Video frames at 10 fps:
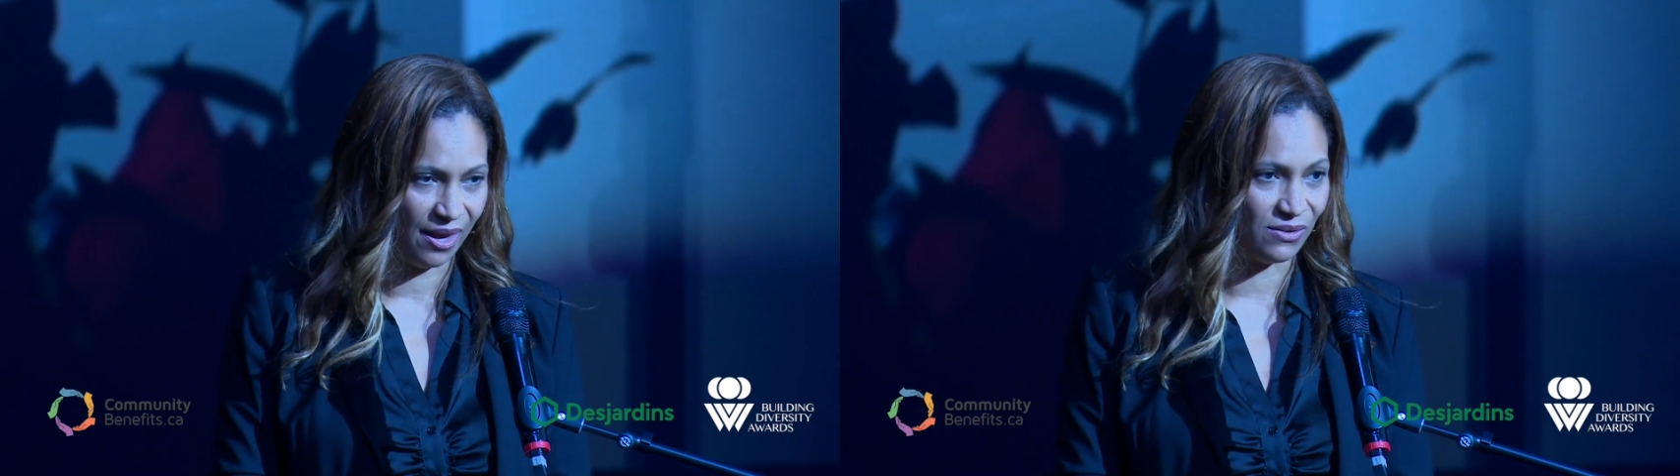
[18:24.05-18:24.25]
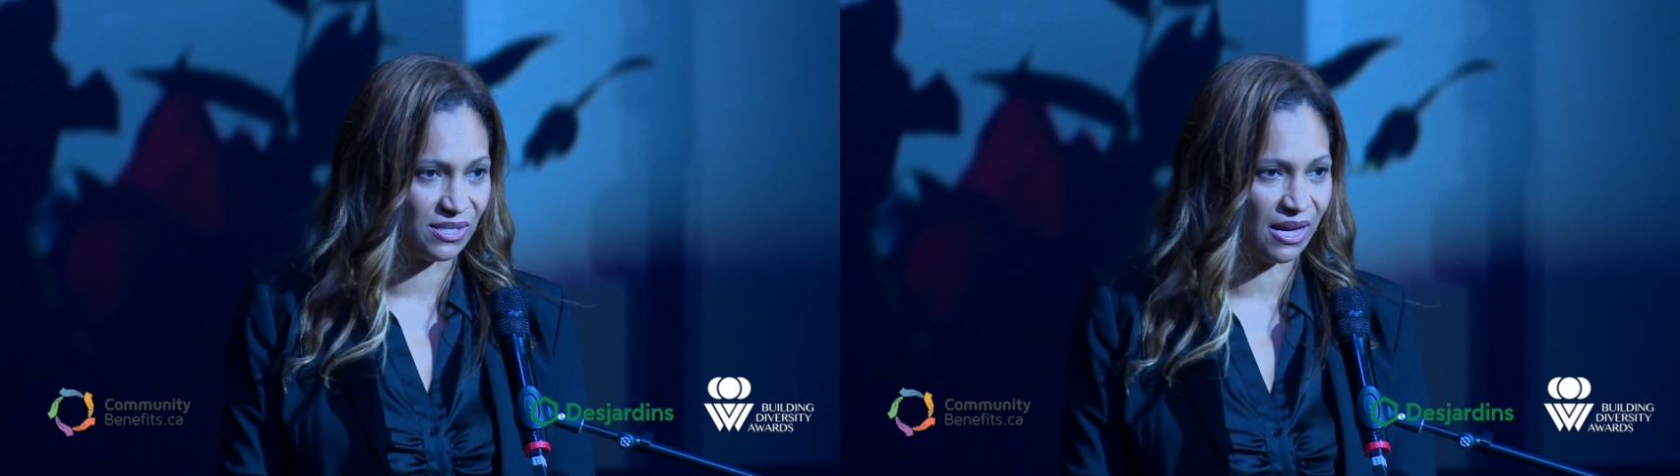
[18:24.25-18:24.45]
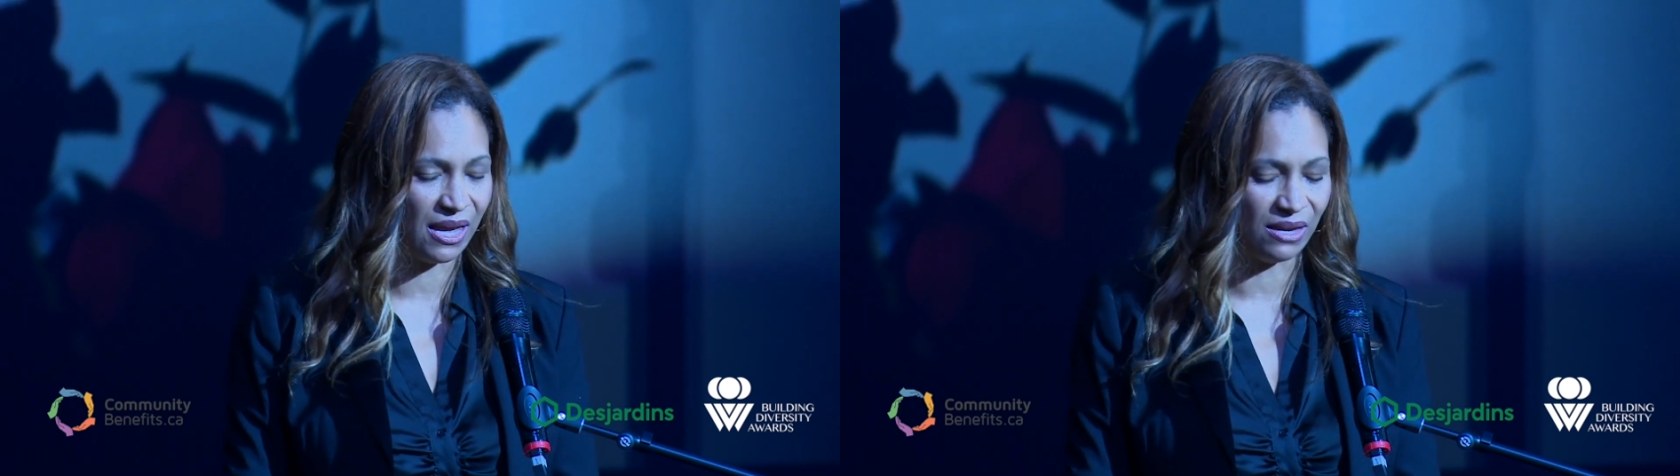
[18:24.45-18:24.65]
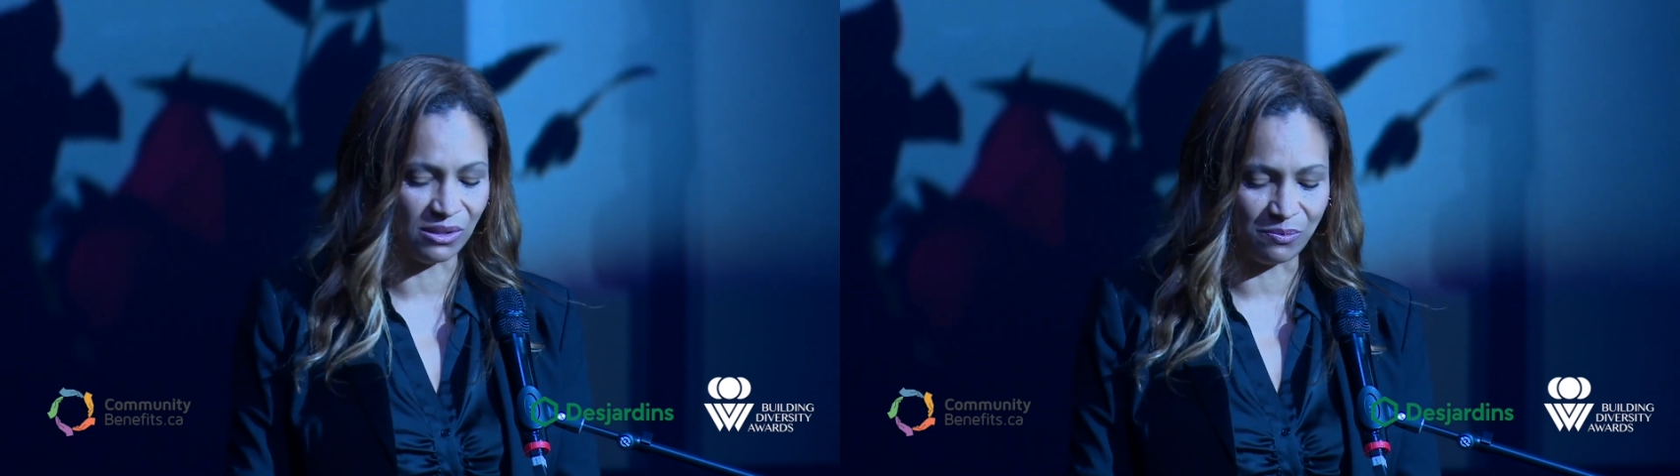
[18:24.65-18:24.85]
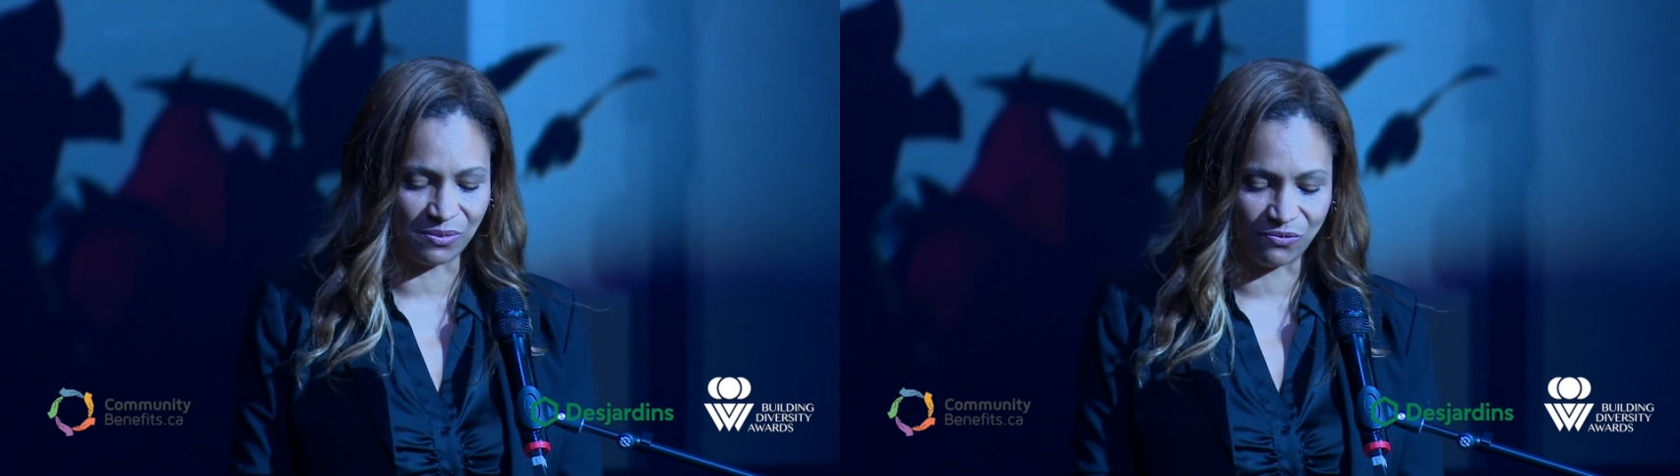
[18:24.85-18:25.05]
I would say
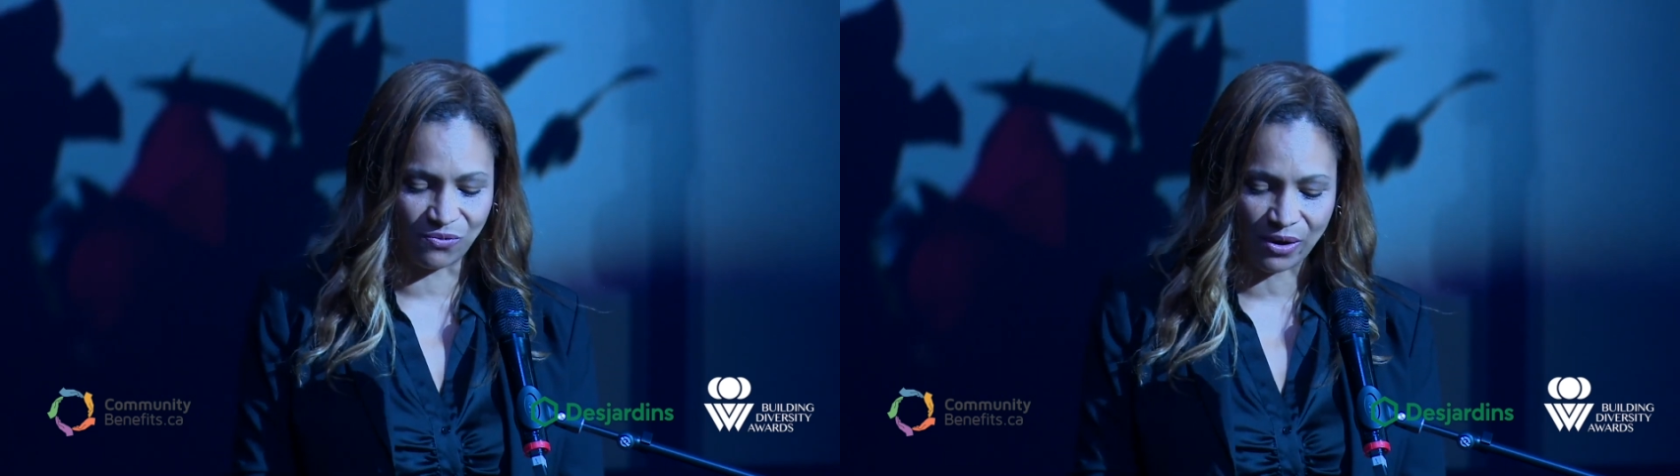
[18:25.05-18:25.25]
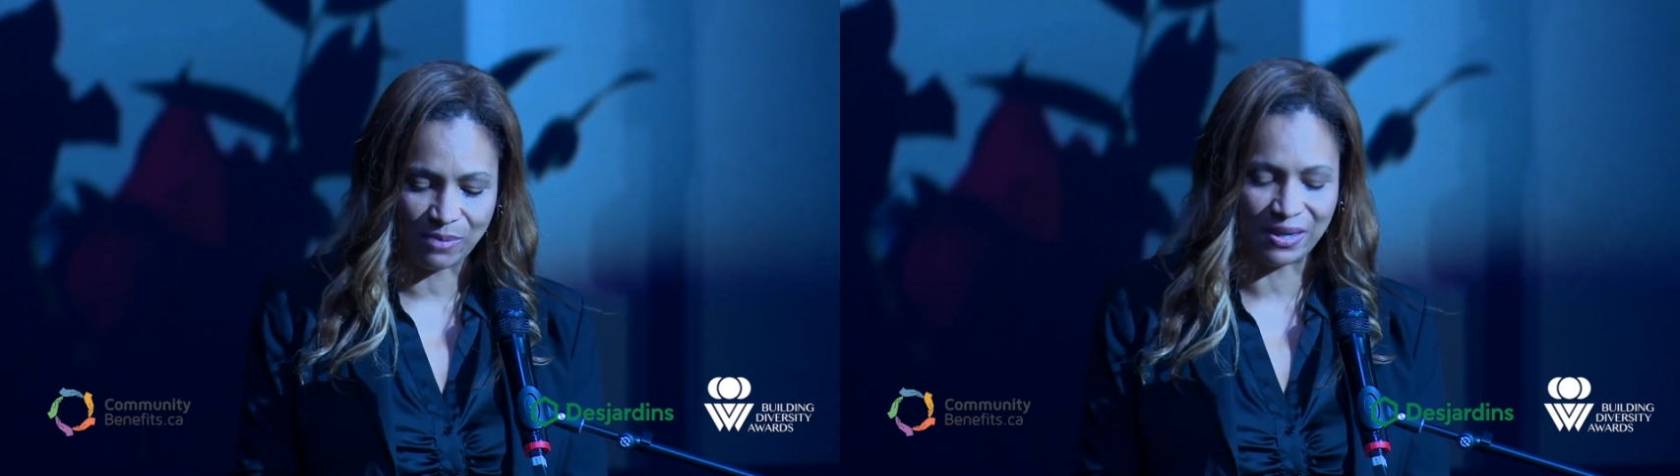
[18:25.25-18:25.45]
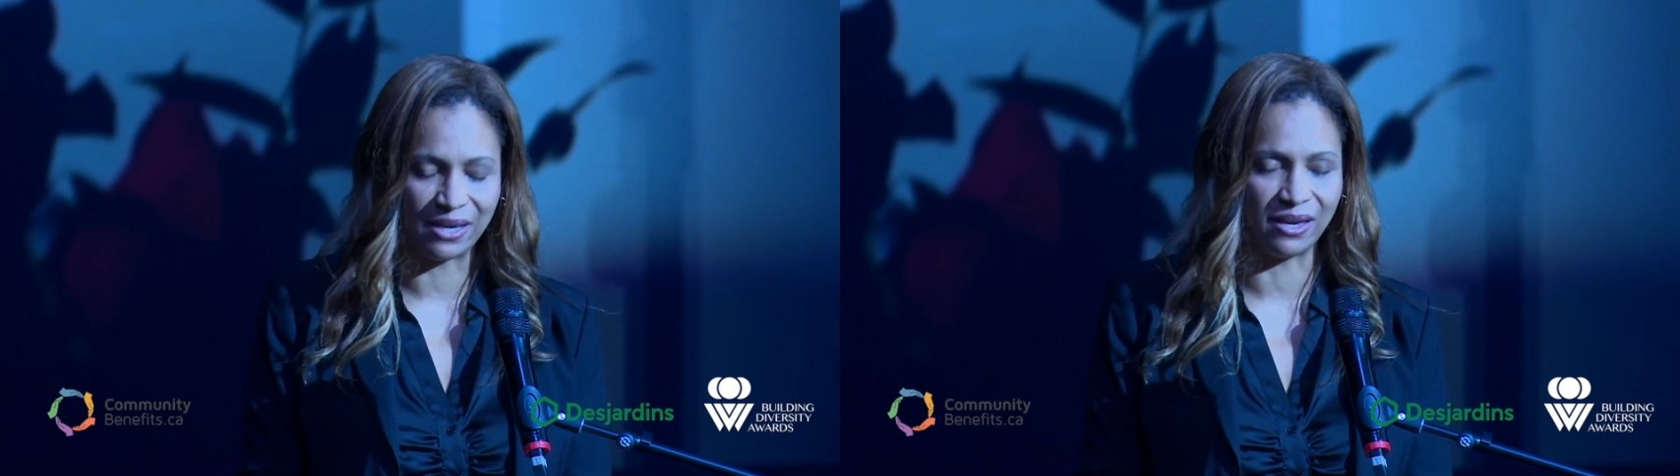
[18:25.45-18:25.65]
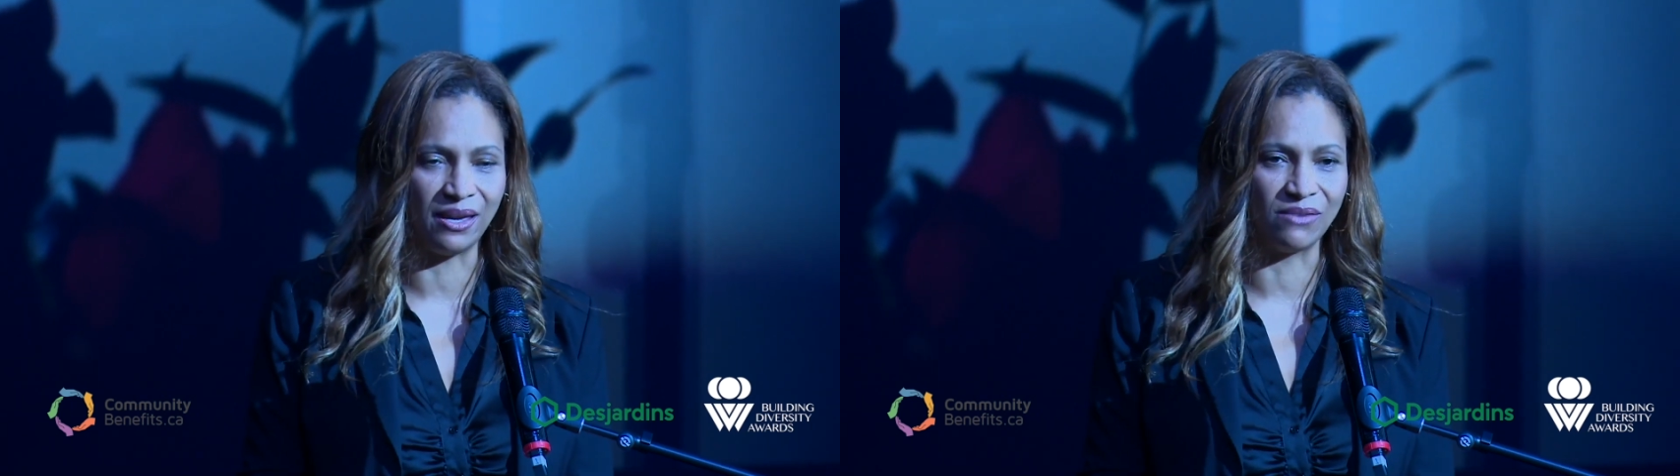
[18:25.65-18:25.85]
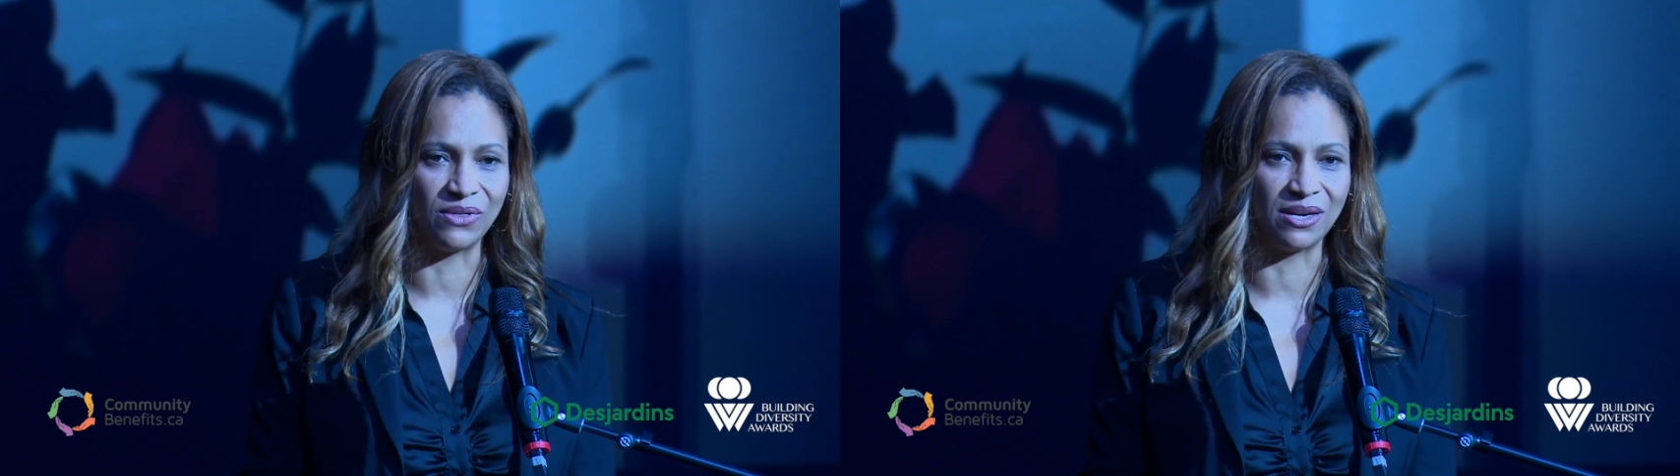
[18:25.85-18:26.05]
at the very
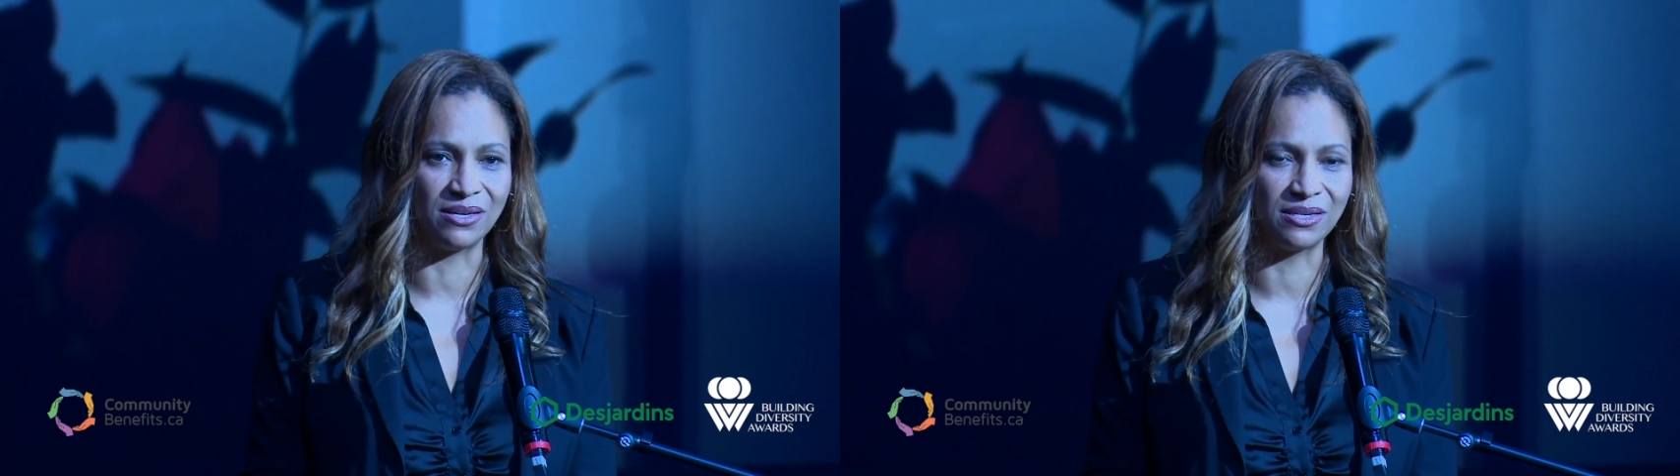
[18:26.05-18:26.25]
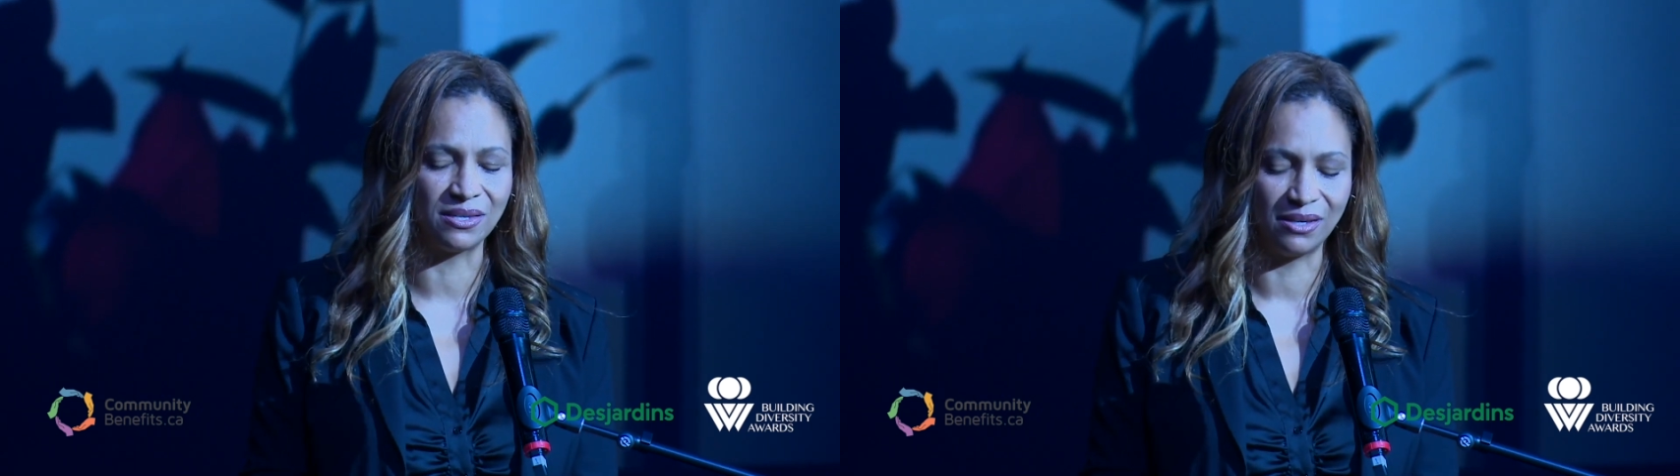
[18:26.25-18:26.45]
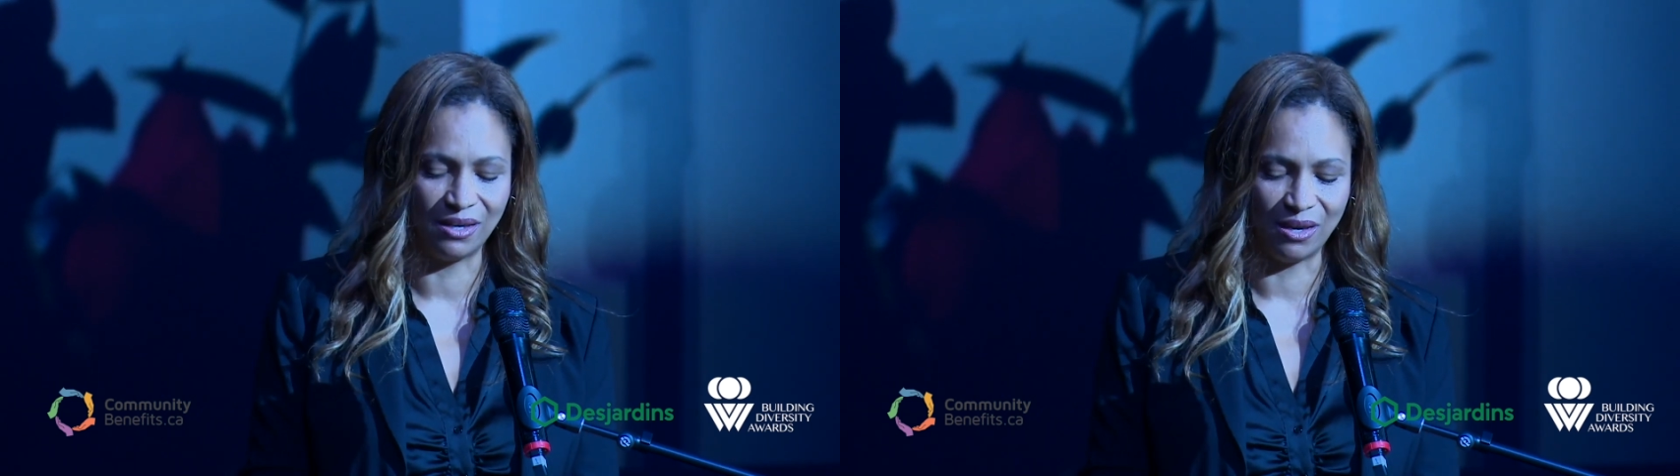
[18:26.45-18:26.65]
beginning of this,